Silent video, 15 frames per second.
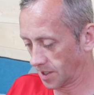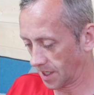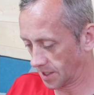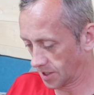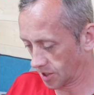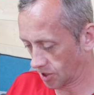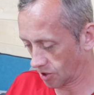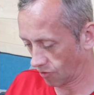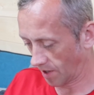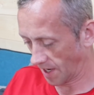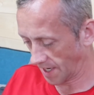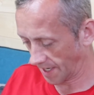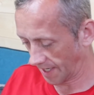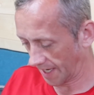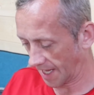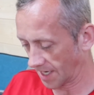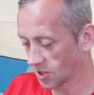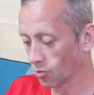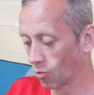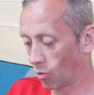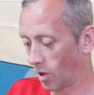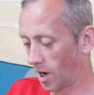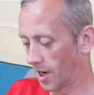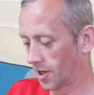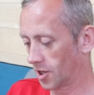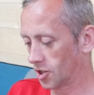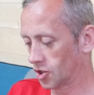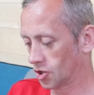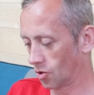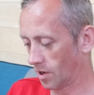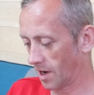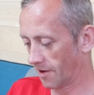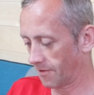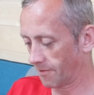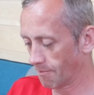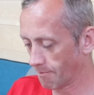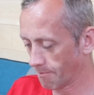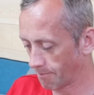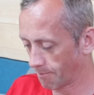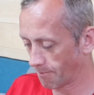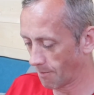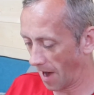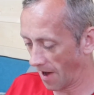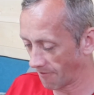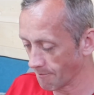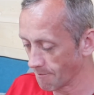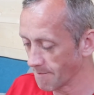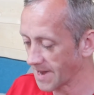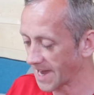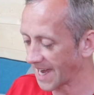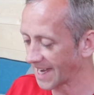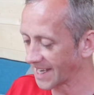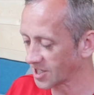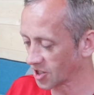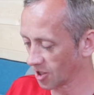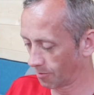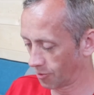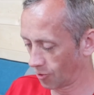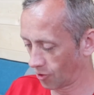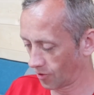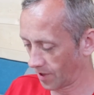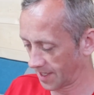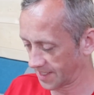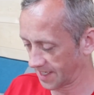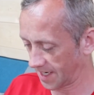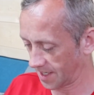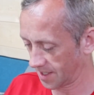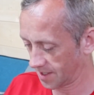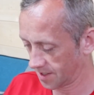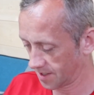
It's green against water, so I've I've made some progress here.